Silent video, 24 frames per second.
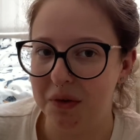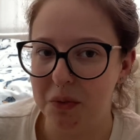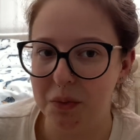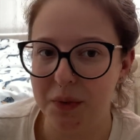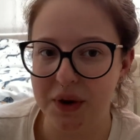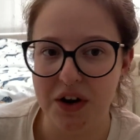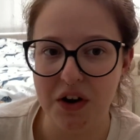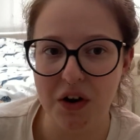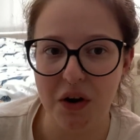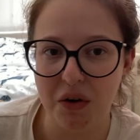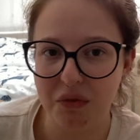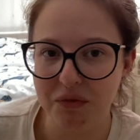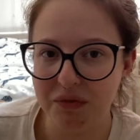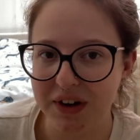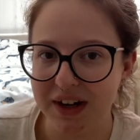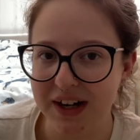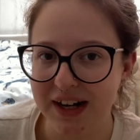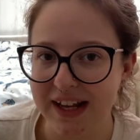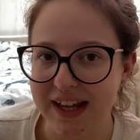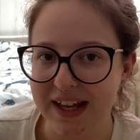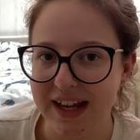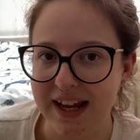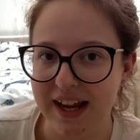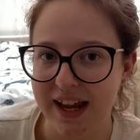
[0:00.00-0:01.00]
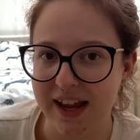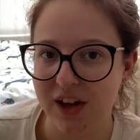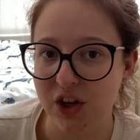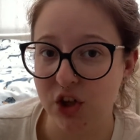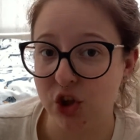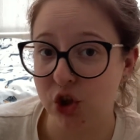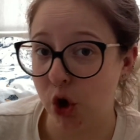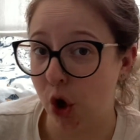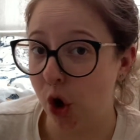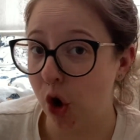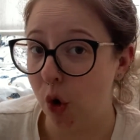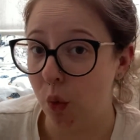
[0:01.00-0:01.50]
we're not really
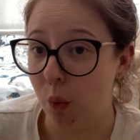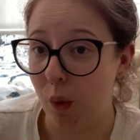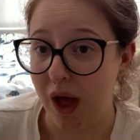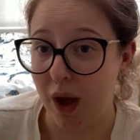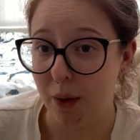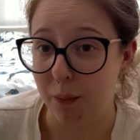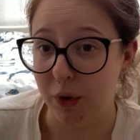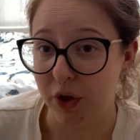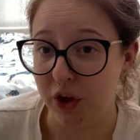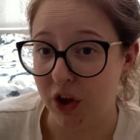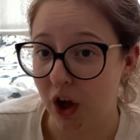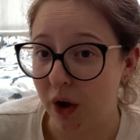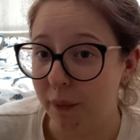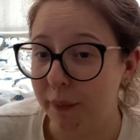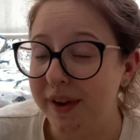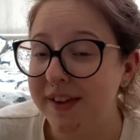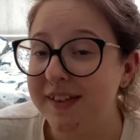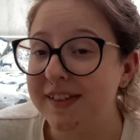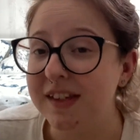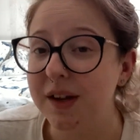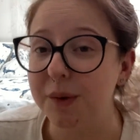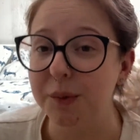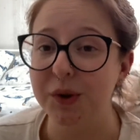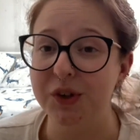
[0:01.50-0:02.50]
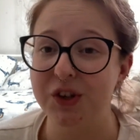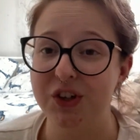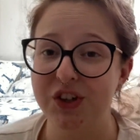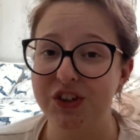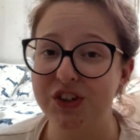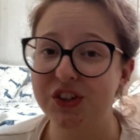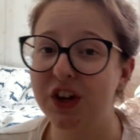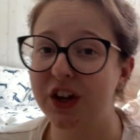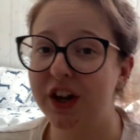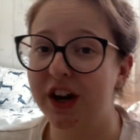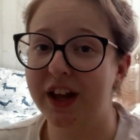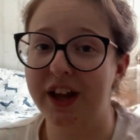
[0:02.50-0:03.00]
sure where we're going, so we're
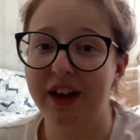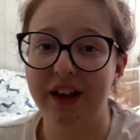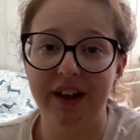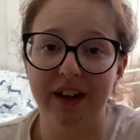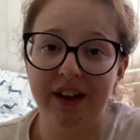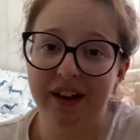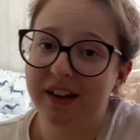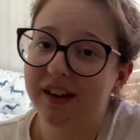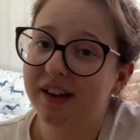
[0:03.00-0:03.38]
just gonna